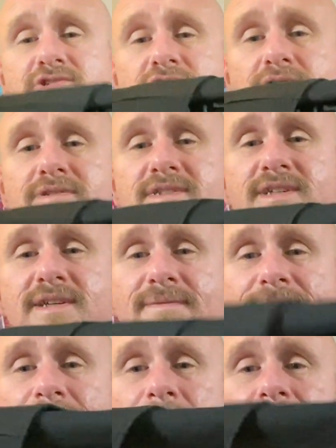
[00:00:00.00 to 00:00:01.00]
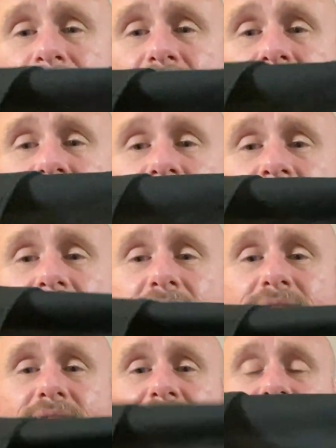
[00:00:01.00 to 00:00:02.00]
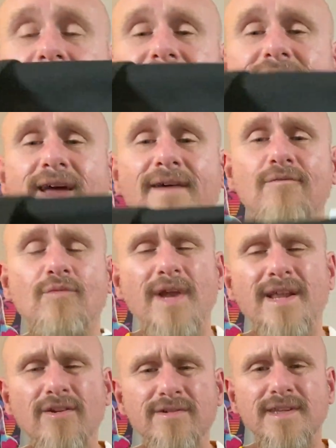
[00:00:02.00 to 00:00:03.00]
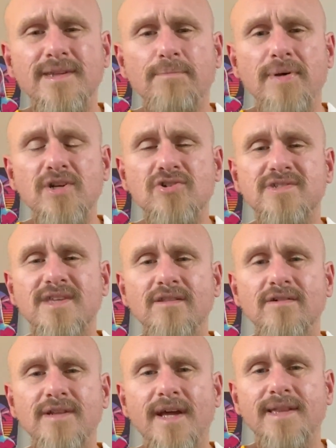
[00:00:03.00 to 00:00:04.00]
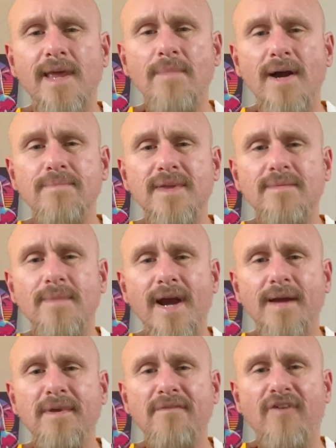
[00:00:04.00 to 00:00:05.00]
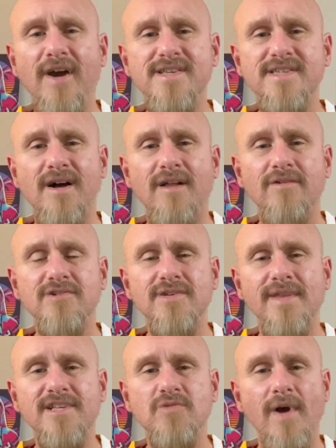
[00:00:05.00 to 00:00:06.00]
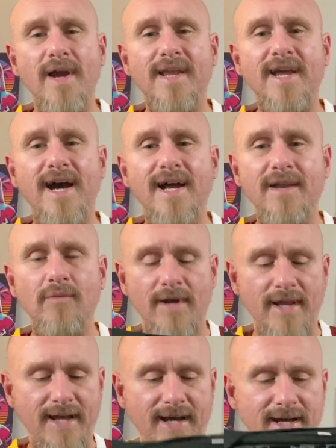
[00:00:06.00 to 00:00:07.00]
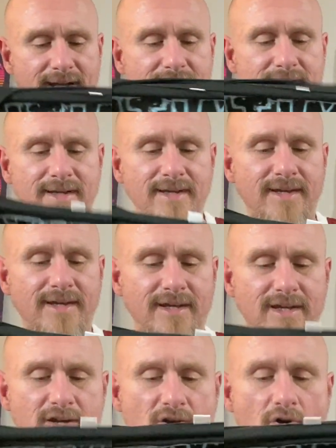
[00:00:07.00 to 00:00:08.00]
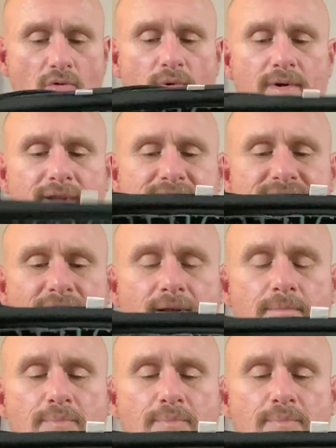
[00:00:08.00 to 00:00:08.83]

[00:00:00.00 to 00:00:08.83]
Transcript: jersey. When I looked at the pictures, it looked like they might be the Miami Vice colors, so that's why I got it. And when I got it, you know, instead of